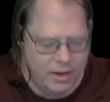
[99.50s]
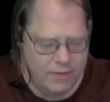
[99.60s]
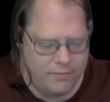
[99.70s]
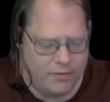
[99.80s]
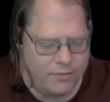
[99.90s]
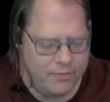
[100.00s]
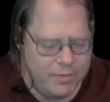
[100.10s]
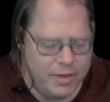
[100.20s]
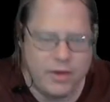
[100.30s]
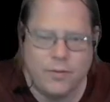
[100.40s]
if you're
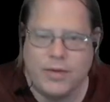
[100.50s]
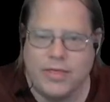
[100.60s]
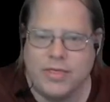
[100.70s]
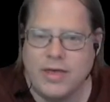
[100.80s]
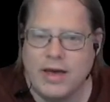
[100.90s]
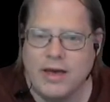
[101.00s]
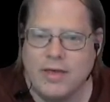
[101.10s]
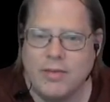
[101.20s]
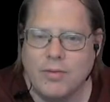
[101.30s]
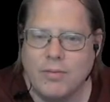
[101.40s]
familiar with the
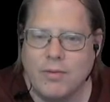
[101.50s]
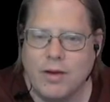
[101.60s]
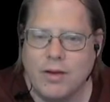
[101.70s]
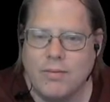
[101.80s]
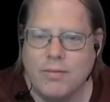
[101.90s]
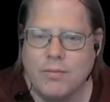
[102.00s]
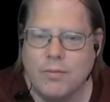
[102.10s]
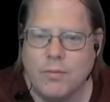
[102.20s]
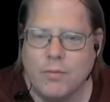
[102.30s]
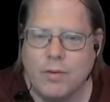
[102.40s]

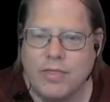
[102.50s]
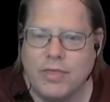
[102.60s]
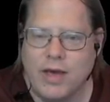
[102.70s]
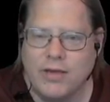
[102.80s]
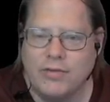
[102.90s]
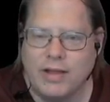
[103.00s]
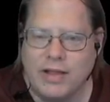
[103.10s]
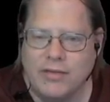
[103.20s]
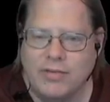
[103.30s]
LCDs,